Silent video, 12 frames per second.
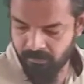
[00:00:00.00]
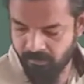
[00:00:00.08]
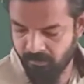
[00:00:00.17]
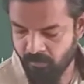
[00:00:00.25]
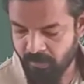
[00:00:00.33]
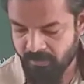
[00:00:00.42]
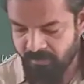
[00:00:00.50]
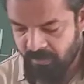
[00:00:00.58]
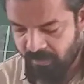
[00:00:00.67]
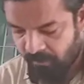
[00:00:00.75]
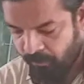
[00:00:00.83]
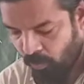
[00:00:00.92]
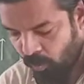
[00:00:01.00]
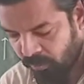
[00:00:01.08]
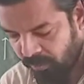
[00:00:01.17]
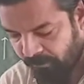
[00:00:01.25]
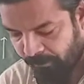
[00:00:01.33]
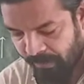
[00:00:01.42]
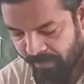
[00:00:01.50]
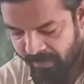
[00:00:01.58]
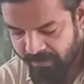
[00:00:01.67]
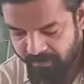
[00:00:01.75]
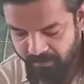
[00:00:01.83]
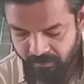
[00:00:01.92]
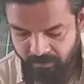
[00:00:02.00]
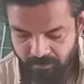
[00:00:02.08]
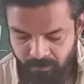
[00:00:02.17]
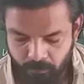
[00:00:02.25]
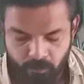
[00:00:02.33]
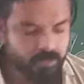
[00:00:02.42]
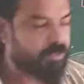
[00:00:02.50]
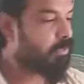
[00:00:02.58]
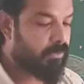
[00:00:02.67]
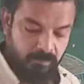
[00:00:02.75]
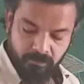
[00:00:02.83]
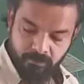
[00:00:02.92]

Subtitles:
you can see both the part. Suppose